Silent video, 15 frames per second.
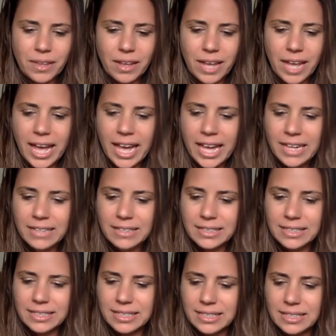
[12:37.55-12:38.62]
I hate
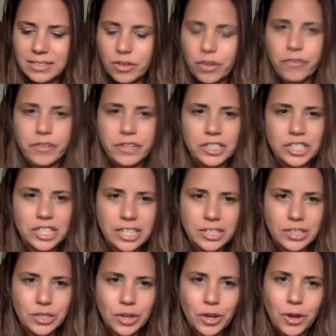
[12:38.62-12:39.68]
not finishing a
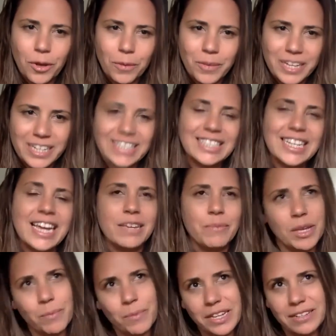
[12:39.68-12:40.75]
job, and it's taken
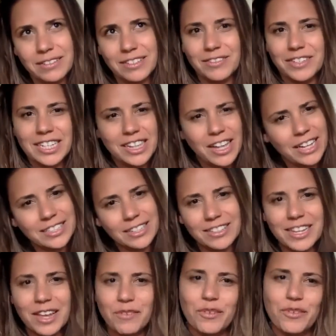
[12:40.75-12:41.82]
me a bit to realize I'll
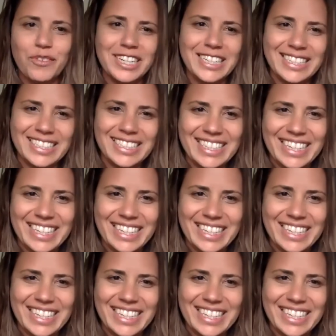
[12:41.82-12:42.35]
never finish.